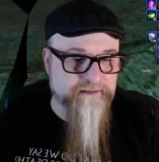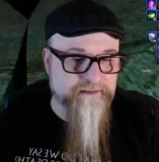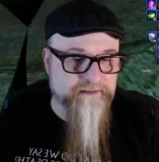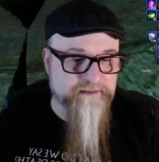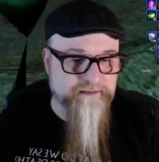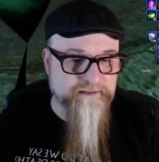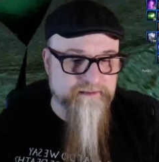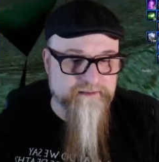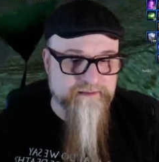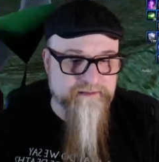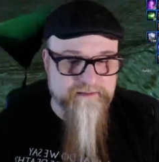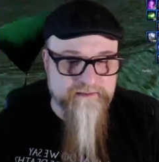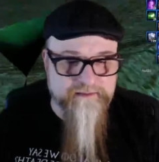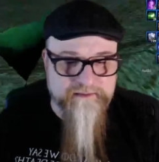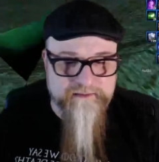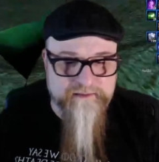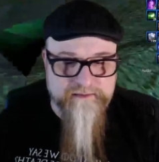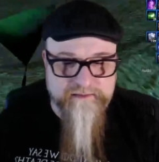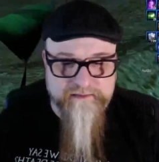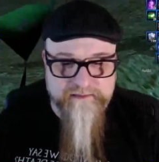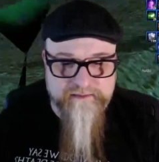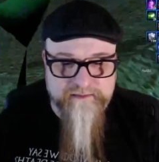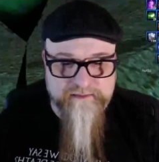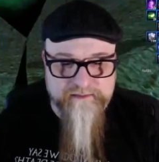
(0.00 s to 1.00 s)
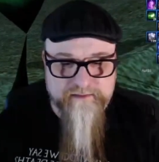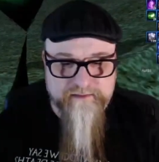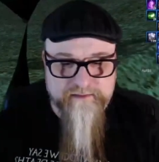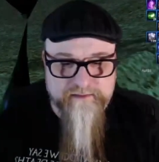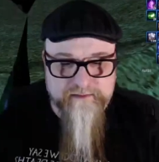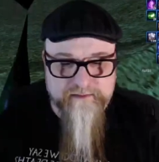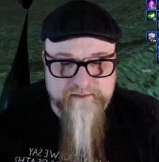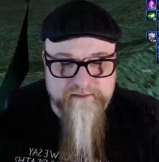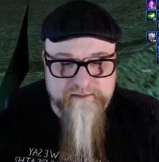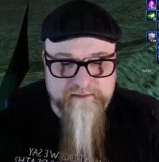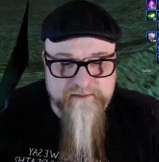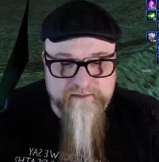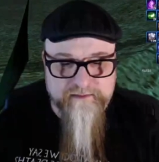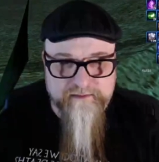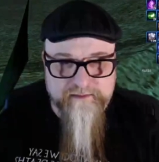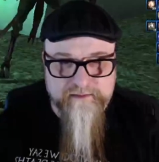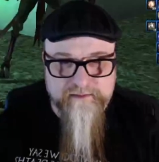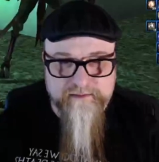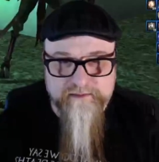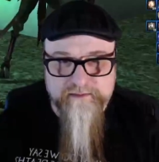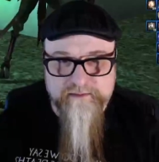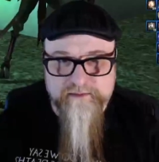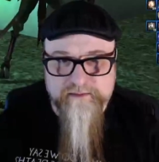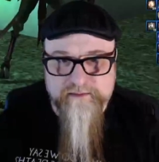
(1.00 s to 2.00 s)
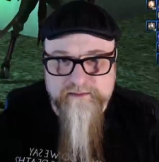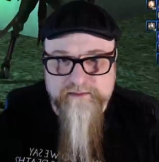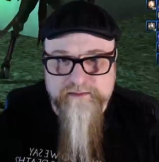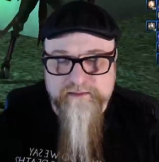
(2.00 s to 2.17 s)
No one is speaking in this clip.